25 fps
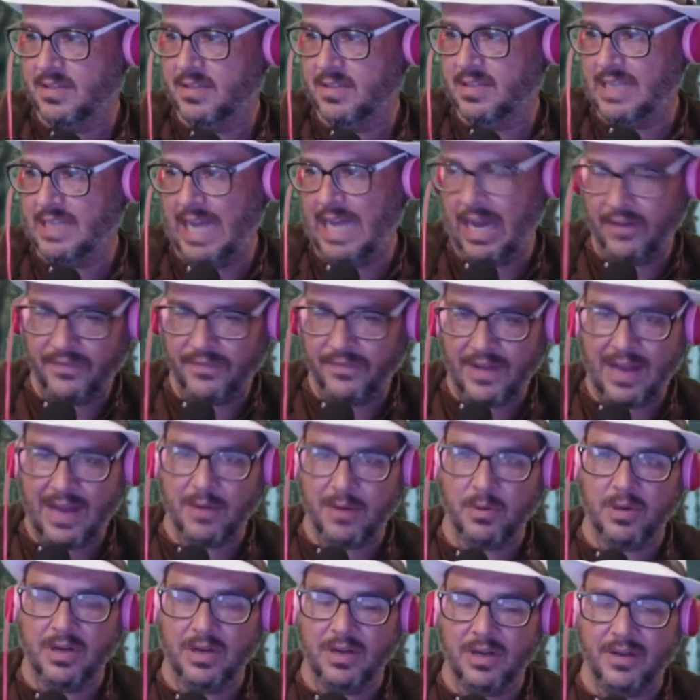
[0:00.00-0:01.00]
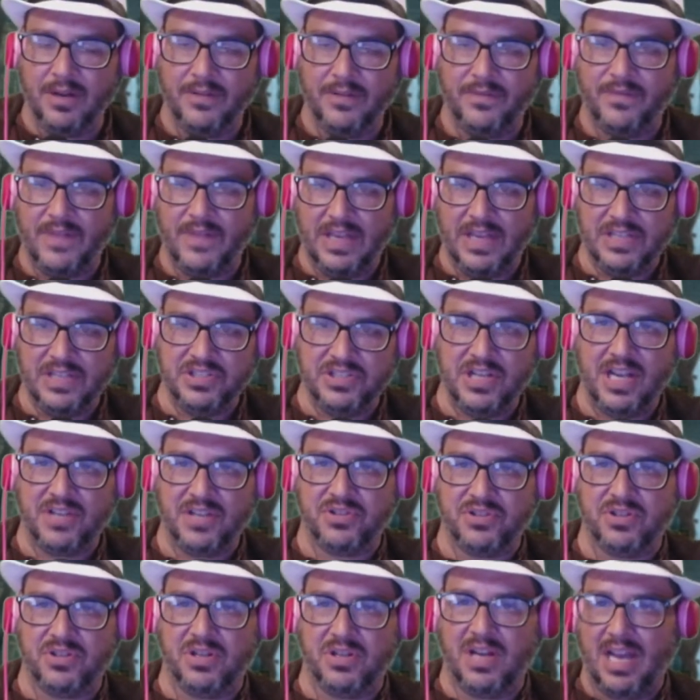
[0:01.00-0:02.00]
Now, if I were a fan
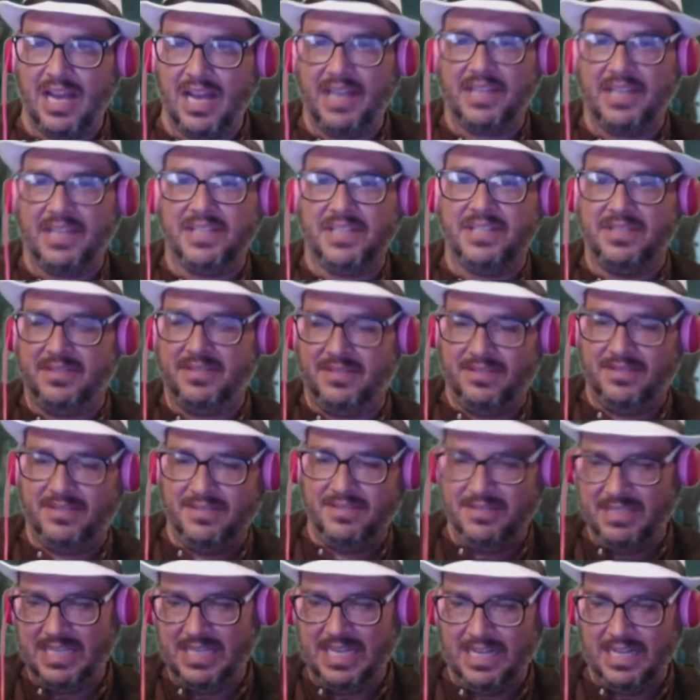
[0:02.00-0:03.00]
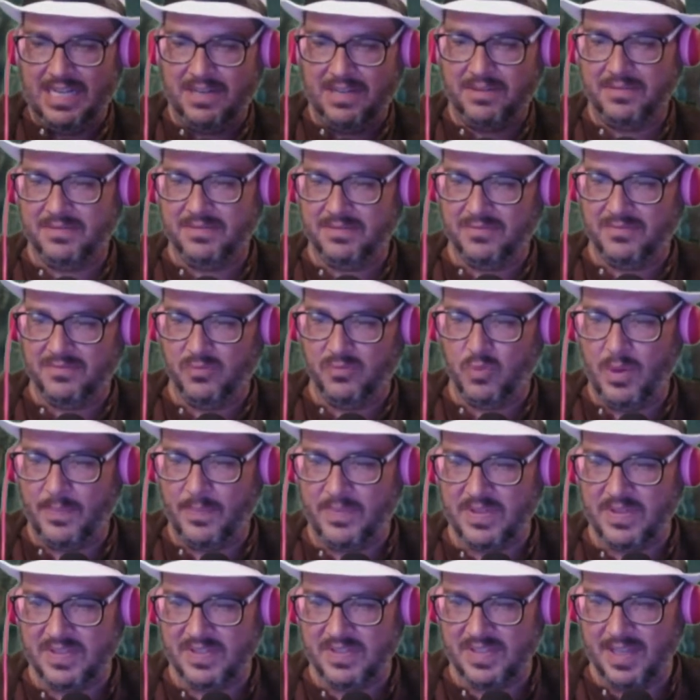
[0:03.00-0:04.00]
jacksher, I could, whip
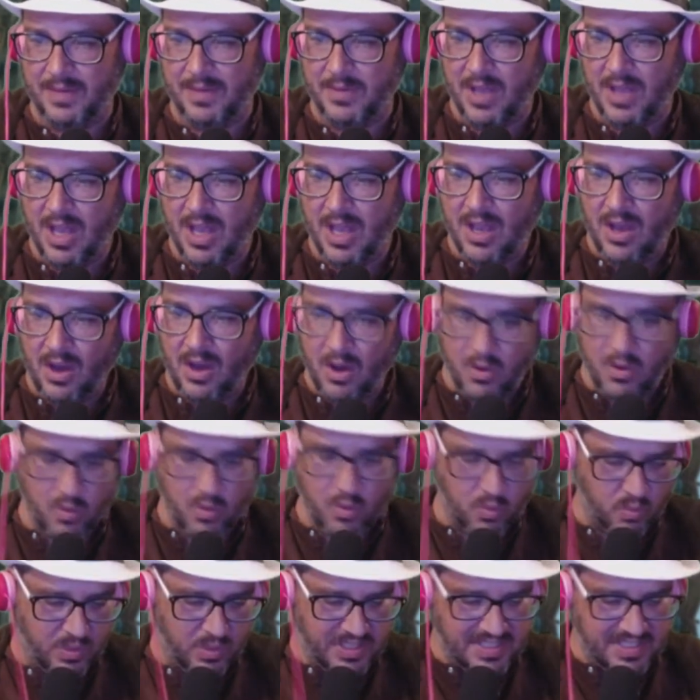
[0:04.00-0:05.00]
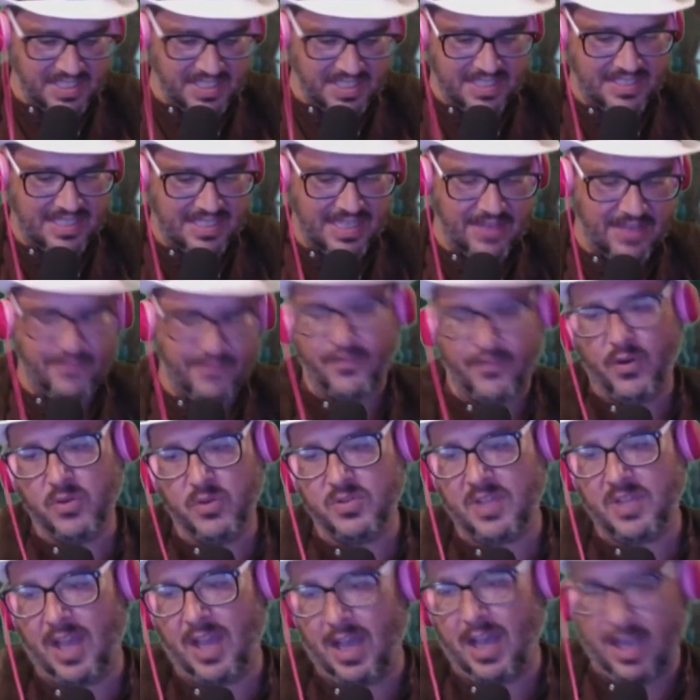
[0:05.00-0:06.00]
this up. Oh, Whiskey Steve
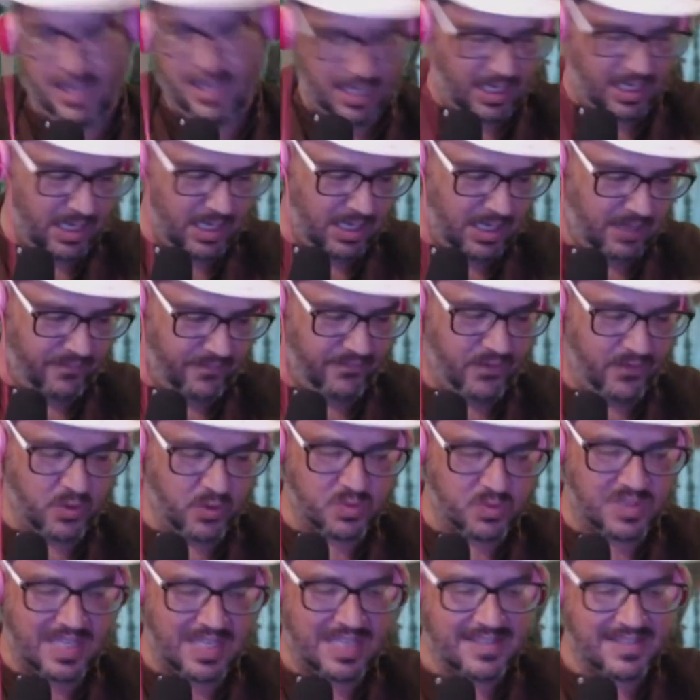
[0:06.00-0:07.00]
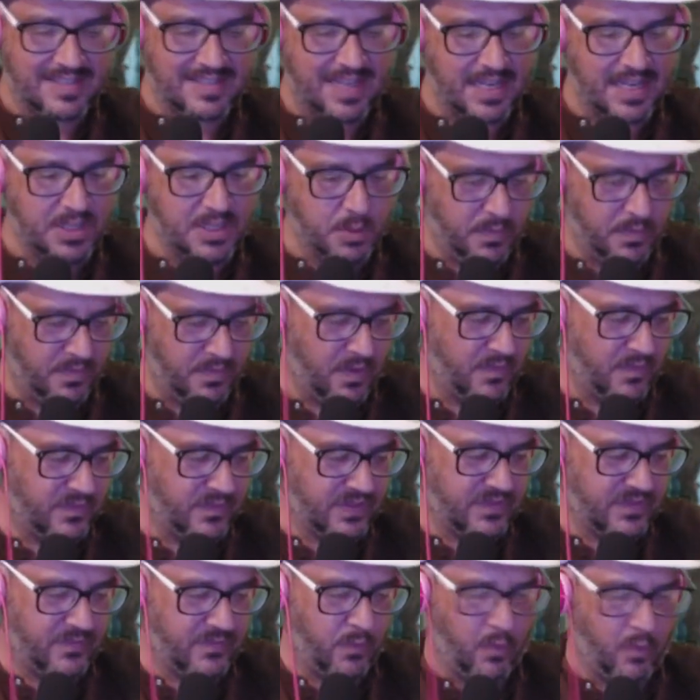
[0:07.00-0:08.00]
votes Inside UFO
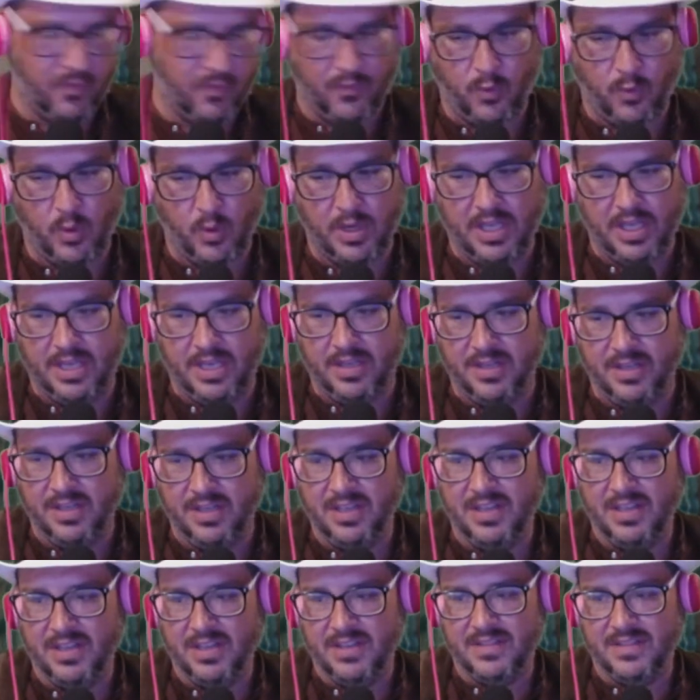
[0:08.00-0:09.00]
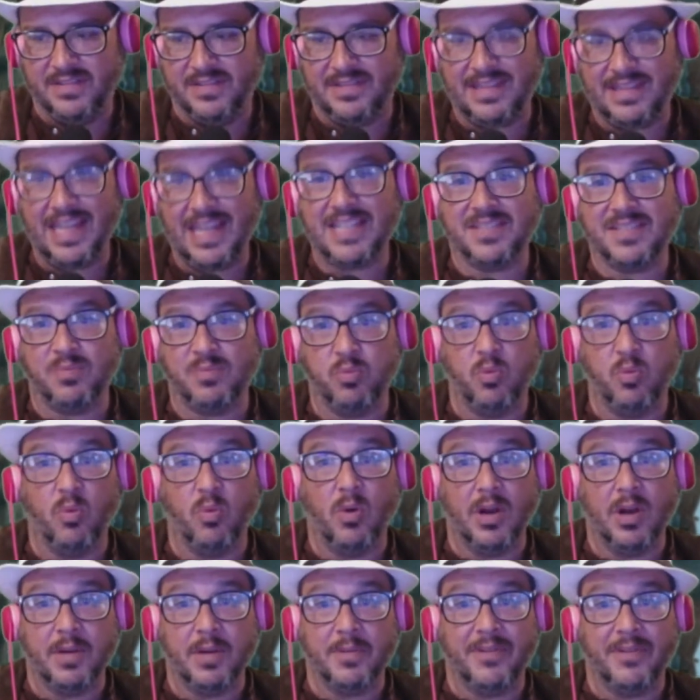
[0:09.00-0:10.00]
5440. That's
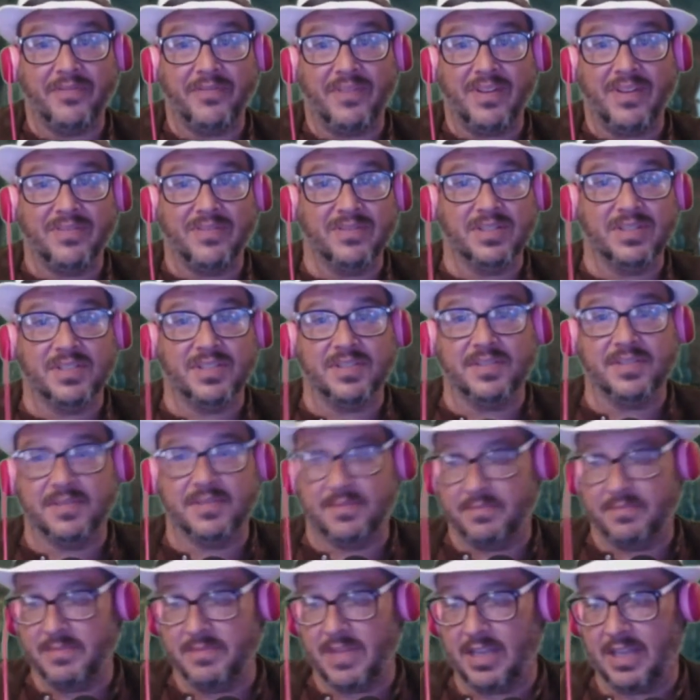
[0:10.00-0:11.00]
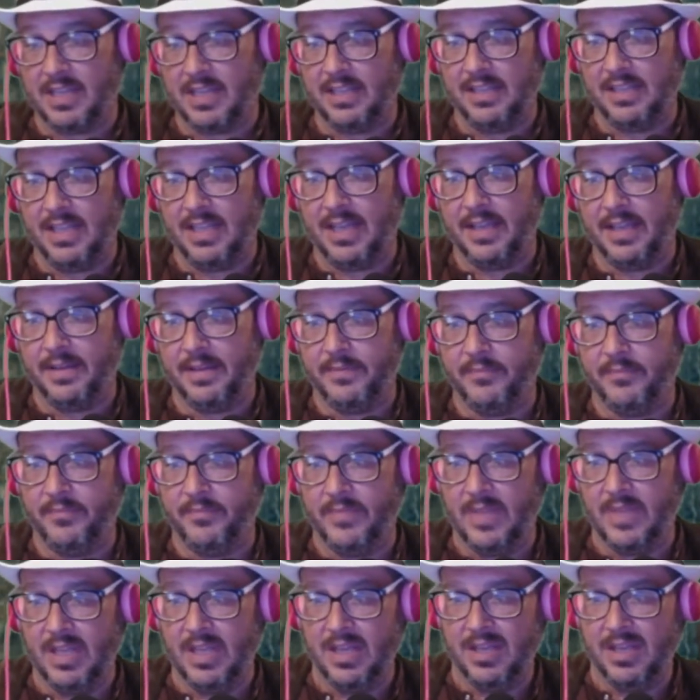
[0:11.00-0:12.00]
one of my favorites. I'm not gonna lie.
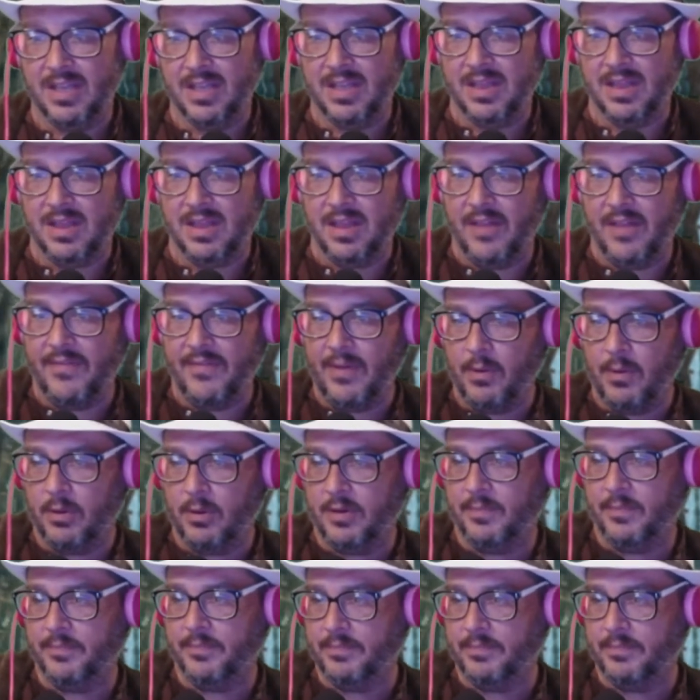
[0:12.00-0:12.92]
Love that one.